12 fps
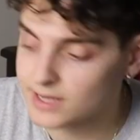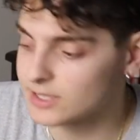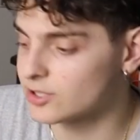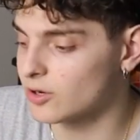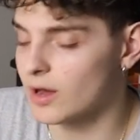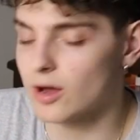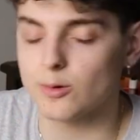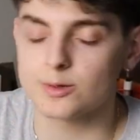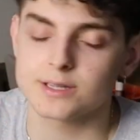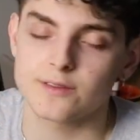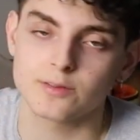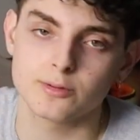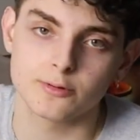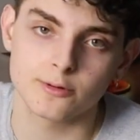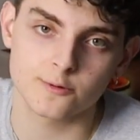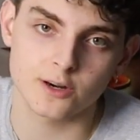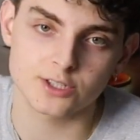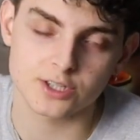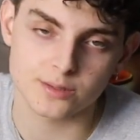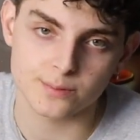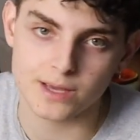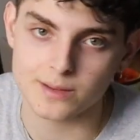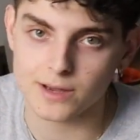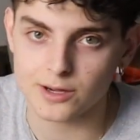So I always have to be refreshing,
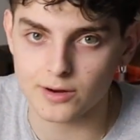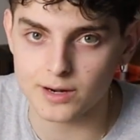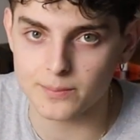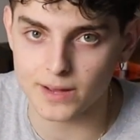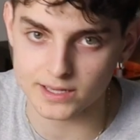paying my credit